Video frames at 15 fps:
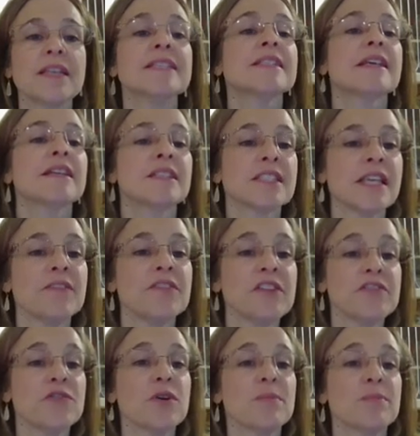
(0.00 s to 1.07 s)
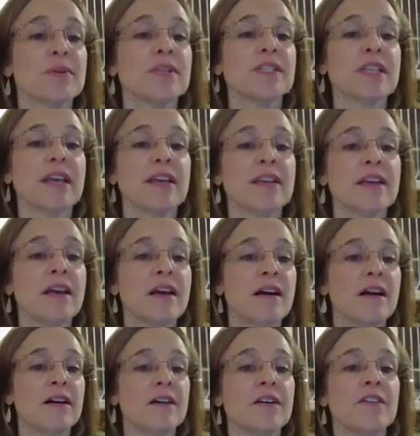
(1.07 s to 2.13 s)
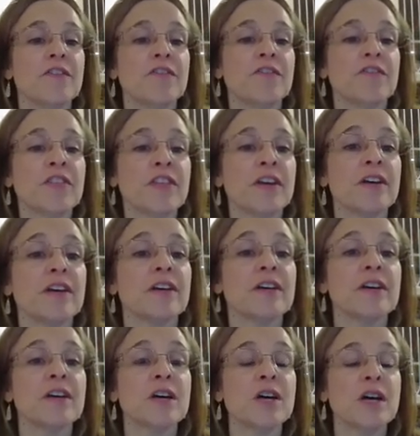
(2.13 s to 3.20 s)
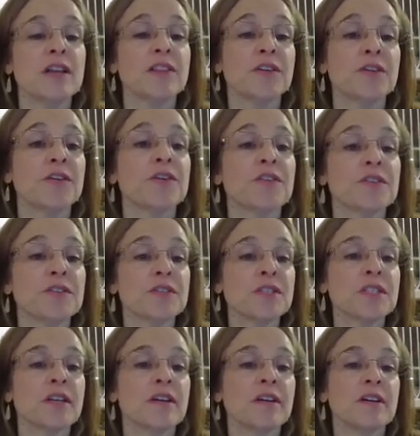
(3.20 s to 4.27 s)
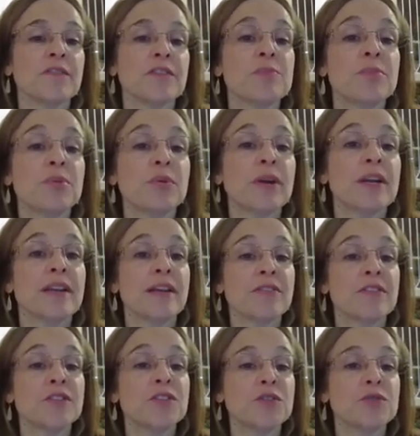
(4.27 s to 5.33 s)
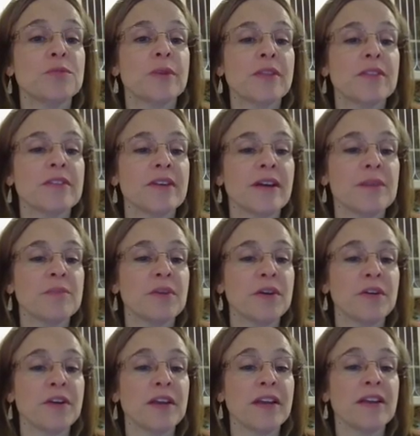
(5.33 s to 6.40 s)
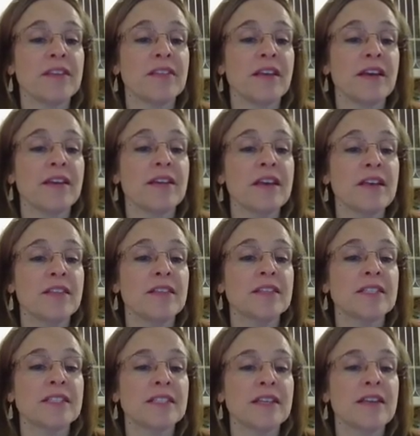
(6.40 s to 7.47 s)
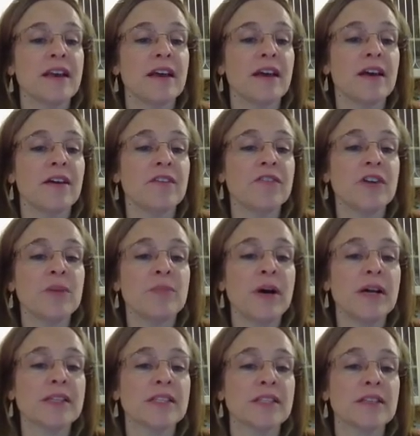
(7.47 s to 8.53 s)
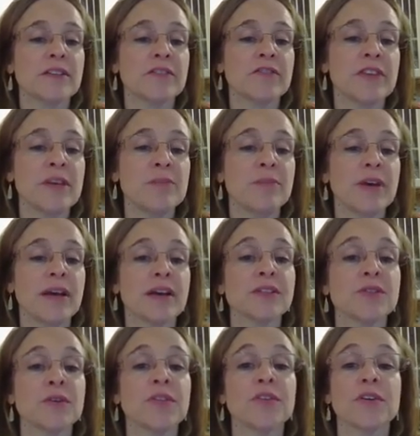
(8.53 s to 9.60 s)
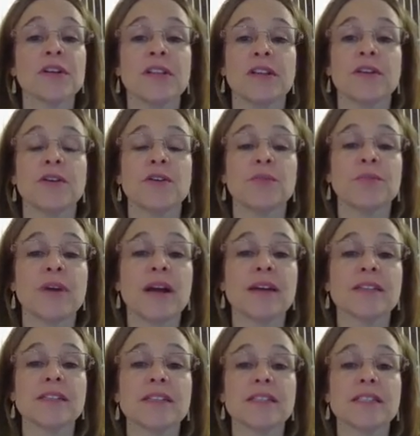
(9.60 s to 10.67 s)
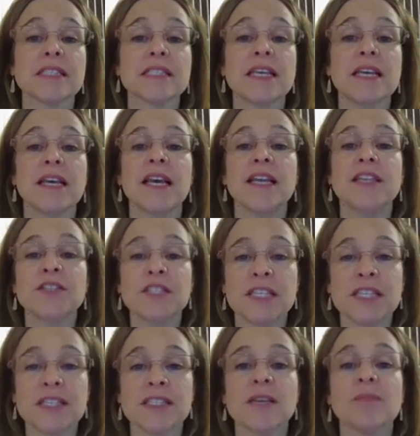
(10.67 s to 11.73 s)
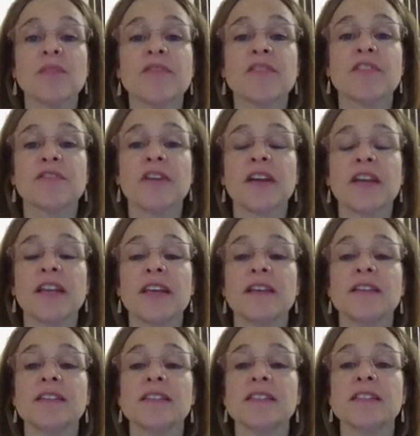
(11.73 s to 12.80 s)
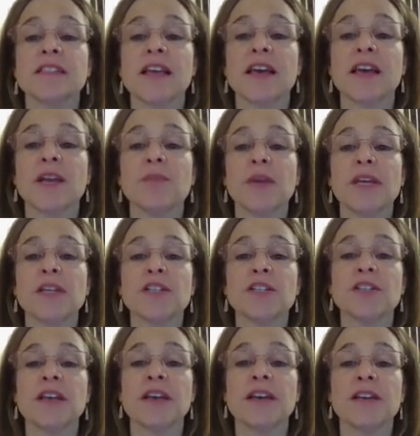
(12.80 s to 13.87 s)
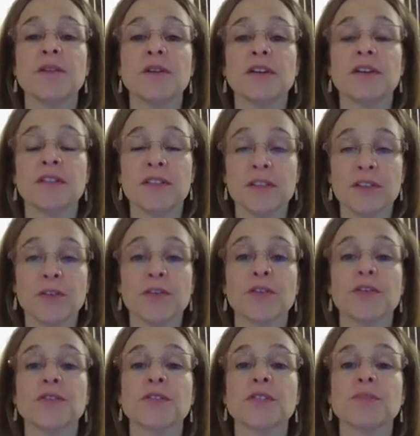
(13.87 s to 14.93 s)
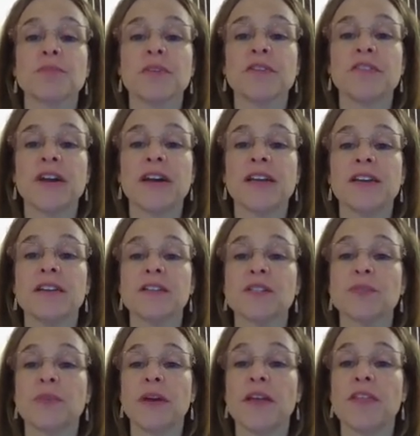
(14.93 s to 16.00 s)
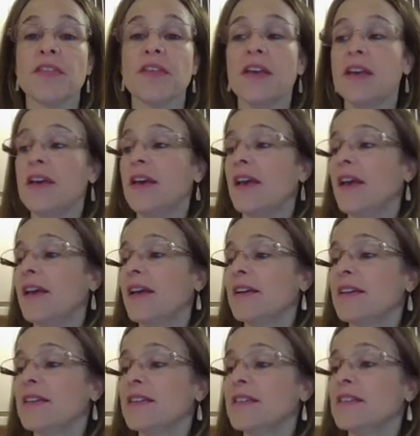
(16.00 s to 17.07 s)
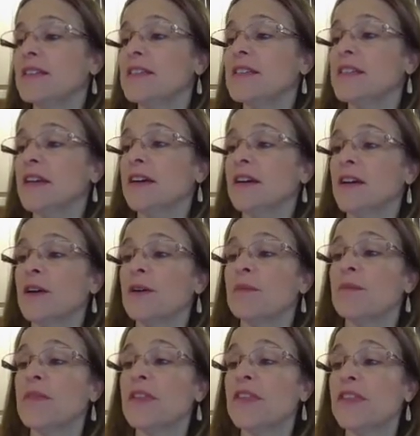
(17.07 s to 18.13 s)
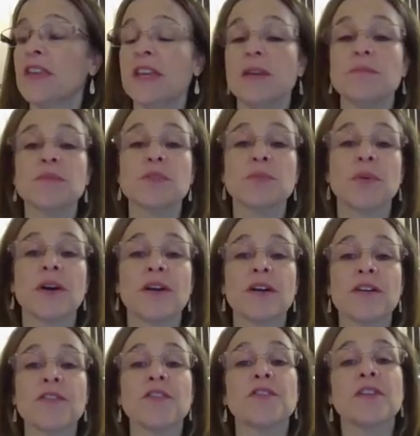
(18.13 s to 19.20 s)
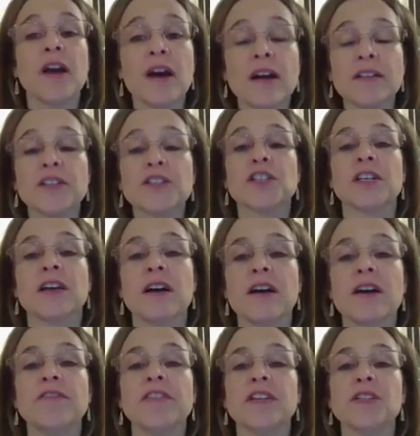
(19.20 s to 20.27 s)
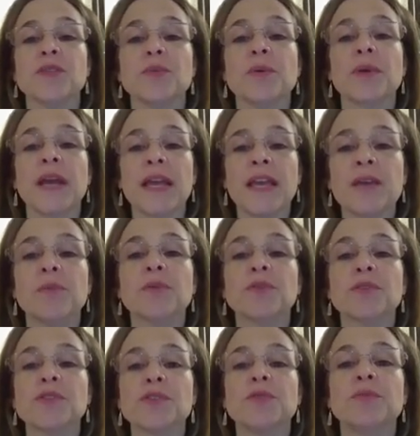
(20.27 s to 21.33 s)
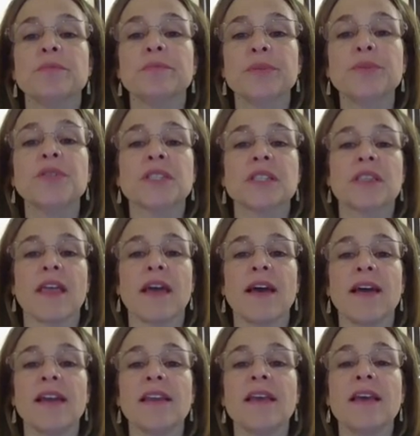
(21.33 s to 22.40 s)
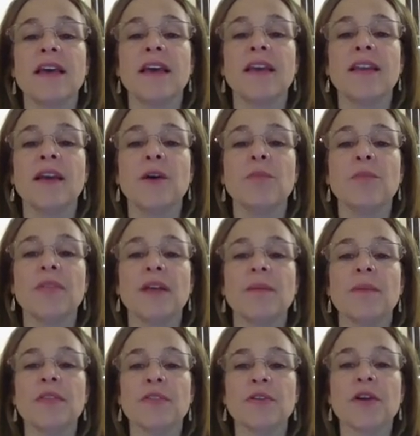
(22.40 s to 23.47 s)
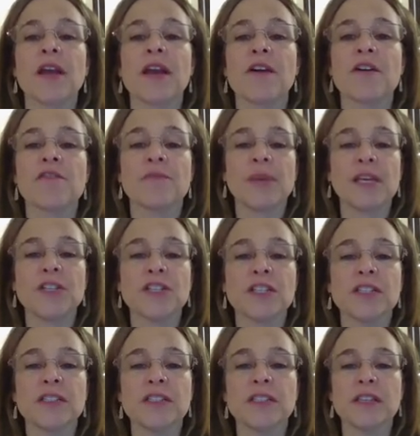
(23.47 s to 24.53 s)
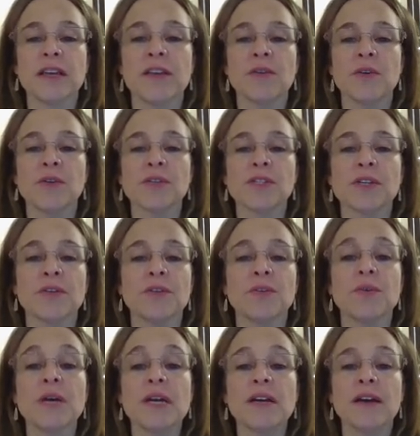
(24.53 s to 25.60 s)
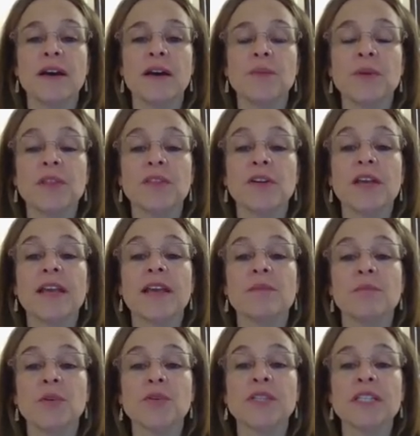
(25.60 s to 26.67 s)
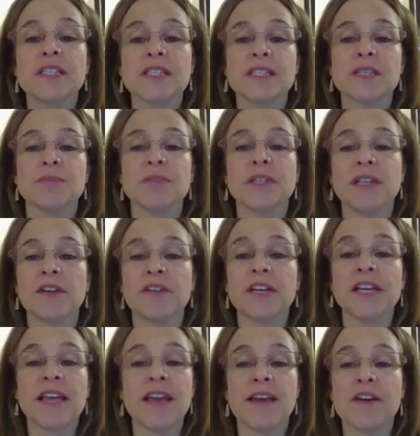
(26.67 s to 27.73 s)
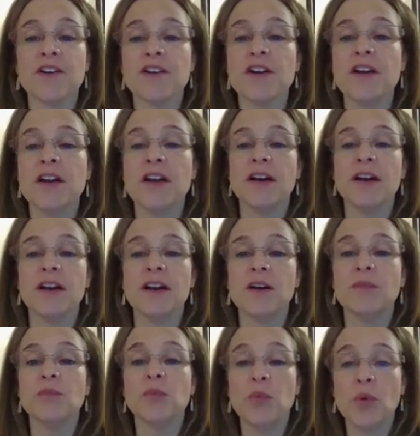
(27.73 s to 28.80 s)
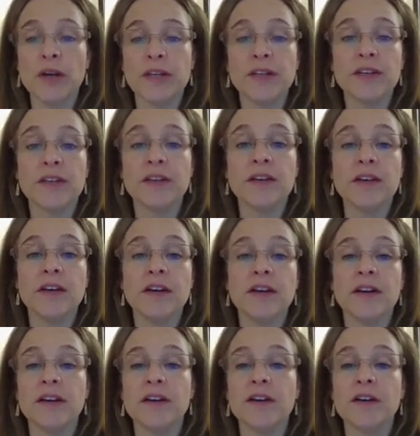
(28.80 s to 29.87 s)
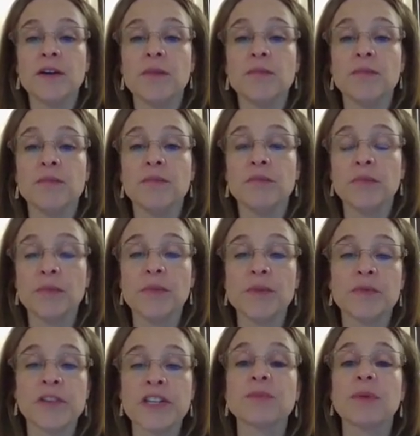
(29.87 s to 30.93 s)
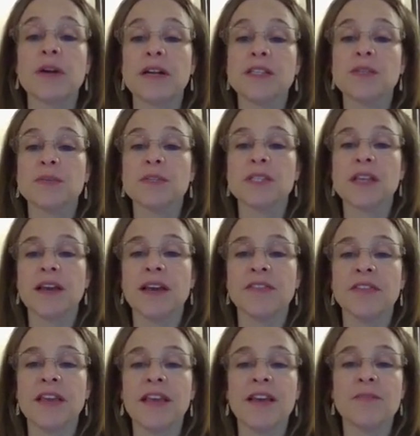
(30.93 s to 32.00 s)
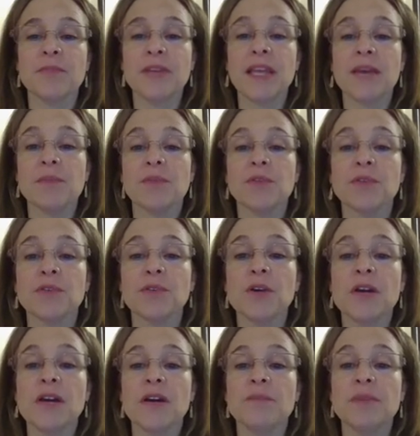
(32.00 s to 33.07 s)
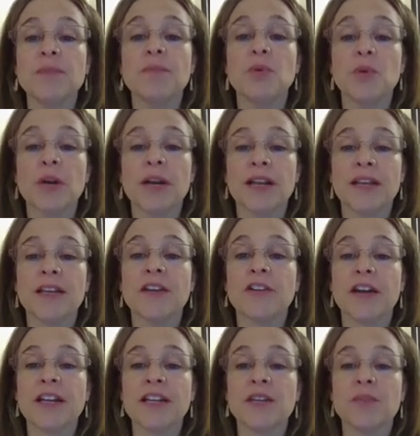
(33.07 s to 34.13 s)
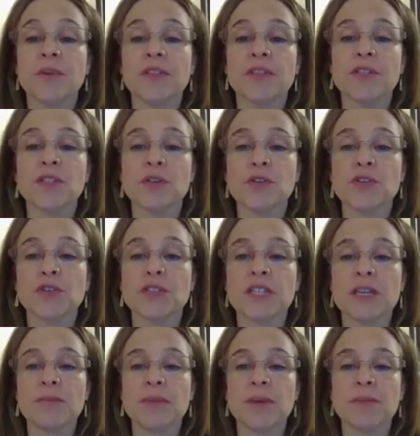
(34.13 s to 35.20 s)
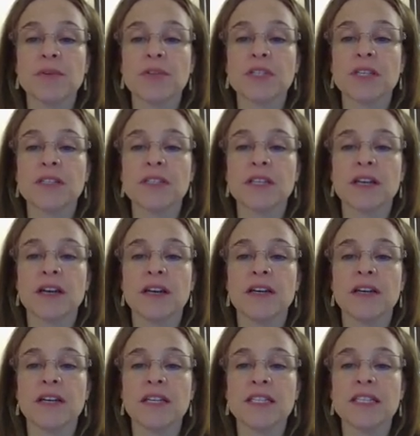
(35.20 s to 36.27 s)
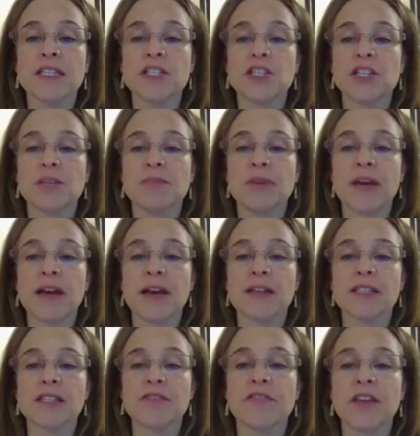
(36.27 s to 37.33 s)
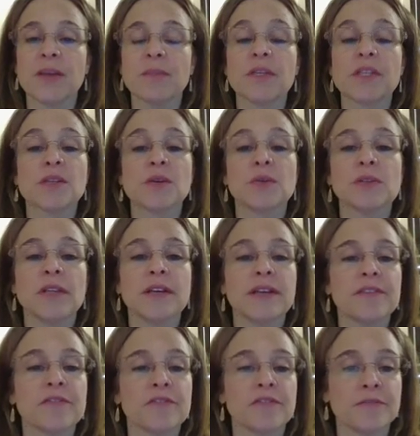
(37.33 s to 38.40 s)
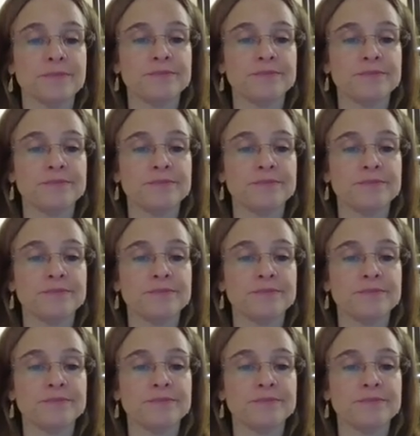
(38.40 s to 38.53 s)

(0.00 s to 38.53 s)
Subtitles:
is that 74% of the learners reported at the 2-month time period that this did have a positive impact on their clinical practice. And you see some of the write-ins that the learners provided us with. And the themes were their knowledge and confidence. We were able to boost that and help them in their care of patients. And also when looking at multidisciplinary care, one response was that they have been more integrated with the social team members as the condition impacts the family's whole life.